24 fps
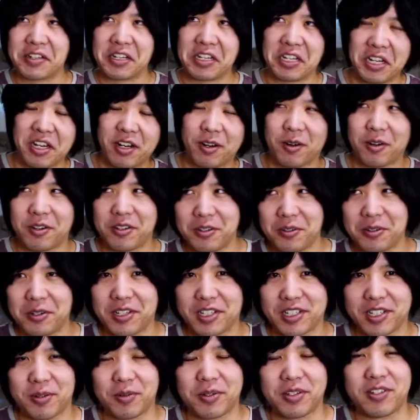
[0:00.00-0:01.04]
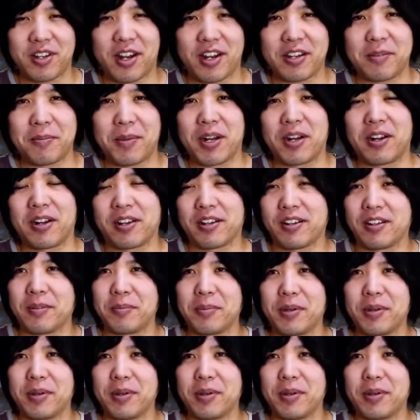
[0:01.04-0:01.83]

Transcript: a year or two because I was not in America,